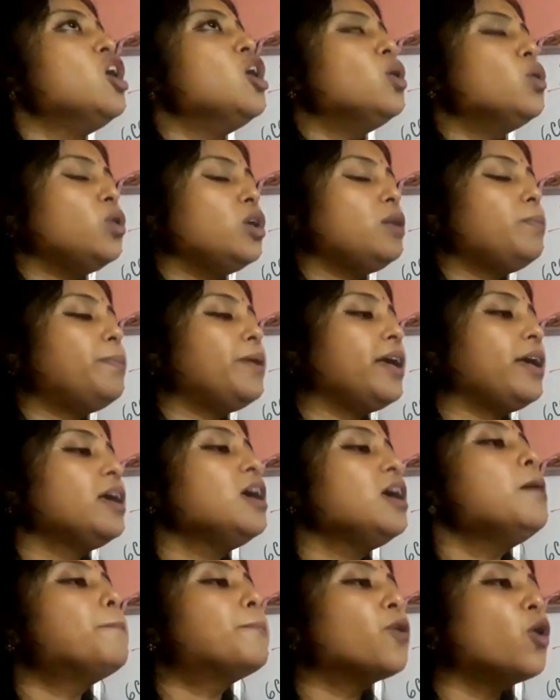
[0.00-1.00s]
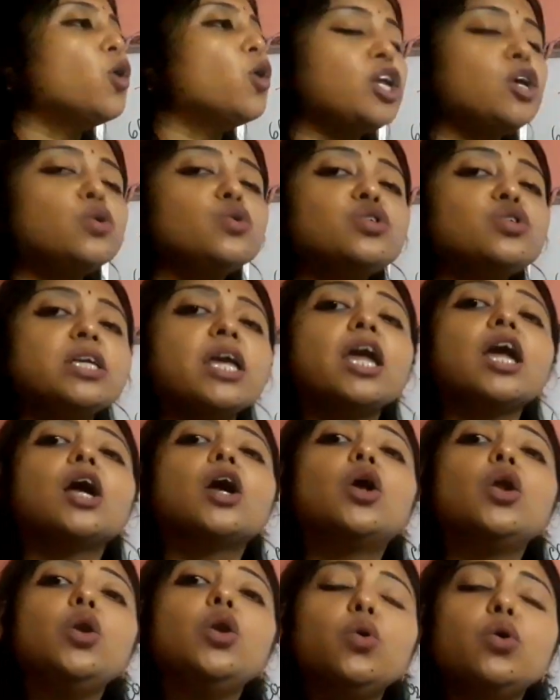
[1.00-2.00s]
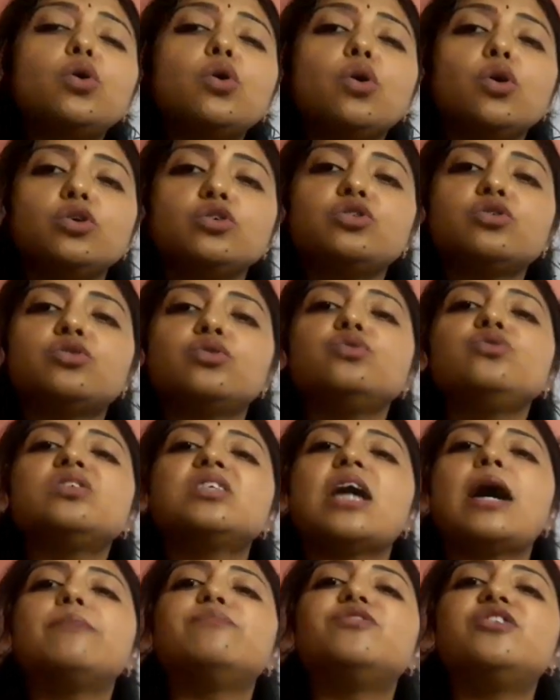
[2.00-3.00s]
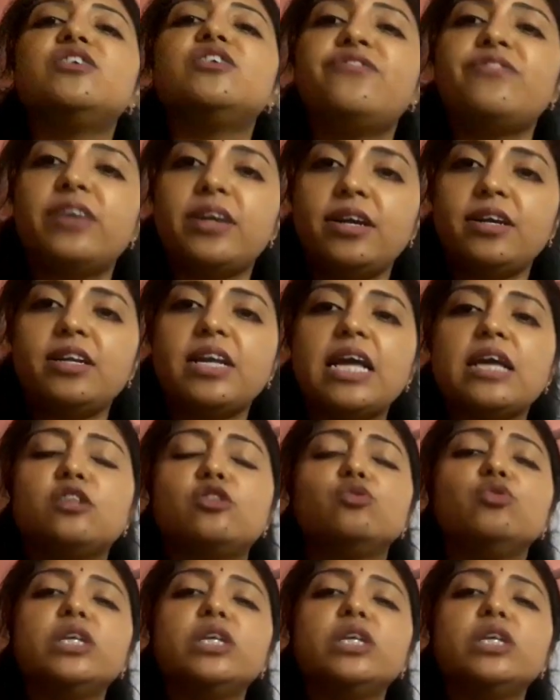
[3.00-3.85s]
will be producing glucose through some different,